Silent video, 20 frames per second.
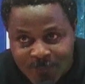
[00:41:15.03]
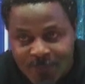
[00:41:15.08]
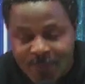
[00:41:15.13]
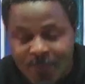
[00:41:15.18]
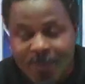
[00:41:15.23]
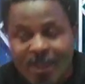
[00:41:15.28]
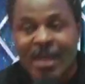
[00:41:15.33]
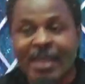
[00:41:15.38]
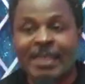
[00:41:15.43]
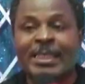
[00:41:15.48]

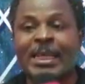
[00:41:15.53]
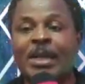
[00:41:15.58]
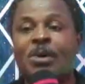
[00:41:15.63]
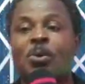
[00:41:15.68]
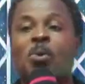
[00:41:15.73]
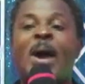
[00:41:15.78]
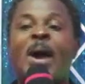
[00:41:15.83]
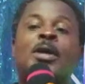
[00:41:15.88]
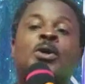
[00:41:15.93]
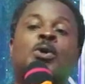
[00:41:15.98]
You see,
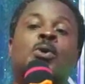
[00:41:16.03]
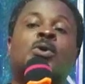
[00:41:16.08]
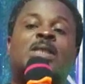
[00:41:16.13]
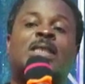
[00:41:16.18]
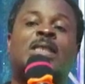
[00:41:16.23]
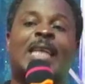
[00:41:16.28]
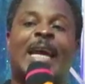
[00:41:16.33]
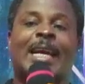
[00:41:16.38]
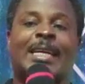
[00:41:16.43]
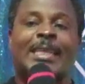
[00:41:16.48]
when you
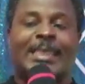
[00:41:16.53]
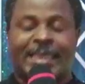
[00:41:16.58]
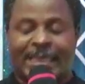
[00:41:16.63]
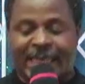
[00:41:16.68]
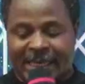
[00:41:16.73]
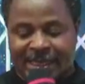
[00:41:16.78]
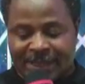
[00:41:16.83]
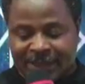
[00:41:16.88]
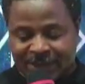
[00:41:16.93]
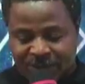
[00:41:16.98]
take
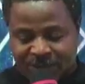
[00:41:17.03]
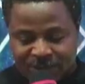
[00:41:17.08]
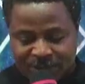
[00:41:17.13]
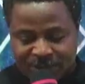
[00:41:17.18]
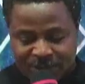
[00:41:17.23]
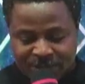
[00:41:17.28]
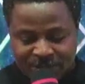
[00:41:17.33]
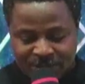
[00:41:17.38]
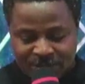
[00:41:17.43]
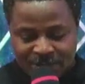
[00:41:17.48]

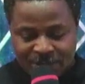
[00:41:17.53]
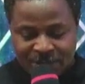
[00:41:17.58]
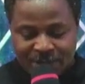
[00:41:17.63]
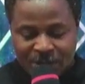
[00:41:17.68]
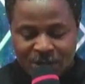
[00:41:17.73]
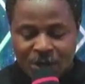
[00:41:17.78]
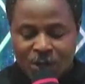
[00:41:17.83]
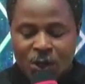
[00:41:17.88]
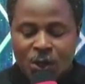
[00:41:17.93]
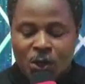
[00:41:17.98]
things,
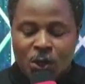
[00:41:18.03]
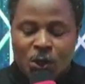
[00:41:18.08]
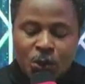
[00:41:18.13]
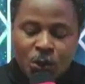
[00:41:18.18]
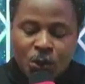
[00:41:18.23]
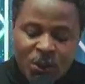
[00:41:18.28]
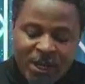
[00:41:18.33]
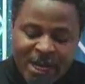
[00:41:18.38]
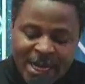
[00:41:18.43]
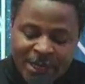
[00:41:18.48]

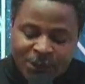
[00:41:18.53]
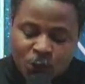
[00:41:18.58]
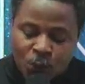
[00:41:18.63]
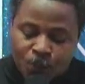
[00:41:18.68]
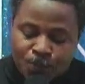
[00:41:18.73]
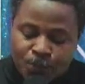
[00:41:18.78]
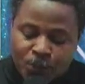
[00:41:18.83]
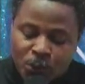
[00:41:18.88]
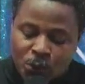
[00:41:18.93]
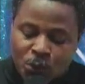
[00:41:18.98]
you need to
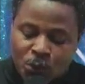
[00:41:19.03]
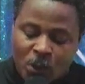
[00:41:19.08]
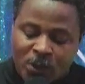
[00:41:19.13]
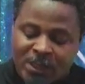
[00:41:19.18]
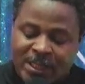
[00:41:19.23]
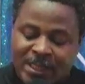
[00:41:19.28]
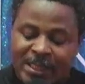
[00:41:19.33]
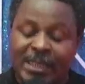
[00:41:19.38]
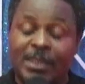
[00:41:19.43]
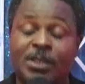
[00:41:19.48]
put those
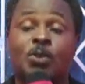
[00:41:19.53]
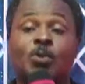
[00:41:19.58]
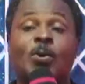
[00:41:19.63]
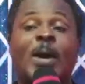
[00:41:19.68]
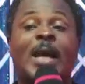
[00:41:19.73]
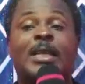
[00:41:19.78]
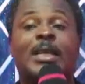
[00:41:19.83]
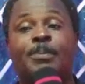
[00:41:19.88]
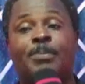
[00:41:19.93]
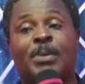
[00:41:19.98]
things where
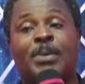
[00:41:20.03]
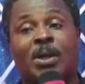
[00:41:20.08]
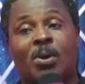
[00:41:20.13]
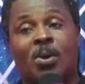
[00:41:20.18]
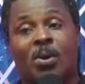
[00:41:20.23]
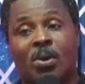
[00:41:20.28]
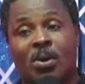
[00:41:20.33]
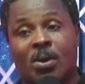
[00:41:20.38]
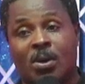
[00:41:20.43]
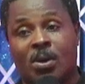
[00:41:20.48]
they
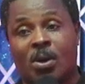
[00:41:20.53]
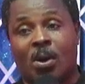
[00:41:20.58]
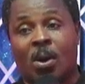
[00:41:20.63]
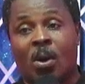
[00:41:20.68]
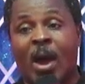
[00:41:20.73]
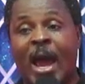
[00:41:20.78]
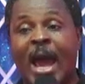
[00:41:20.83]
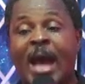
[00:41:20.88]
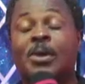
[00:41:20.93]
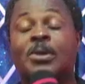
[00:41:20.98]
belong.
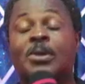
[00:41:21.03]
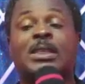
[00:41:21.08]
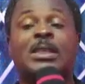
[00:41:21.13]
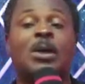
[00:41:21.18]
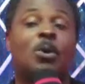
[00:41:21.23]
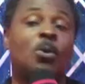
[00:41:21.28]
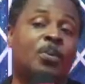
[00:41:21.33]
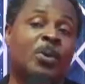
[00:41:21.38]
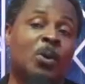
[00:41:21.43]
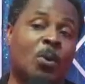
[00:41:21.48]
Else they
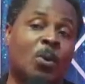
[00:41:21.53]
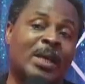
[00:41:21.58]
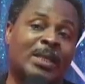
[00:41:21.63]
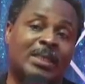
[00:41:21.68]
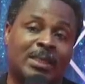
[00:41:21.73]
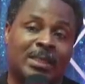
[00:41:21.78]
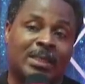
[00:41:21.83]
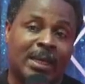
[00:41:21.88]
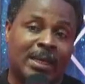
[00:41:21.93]
will be wasted.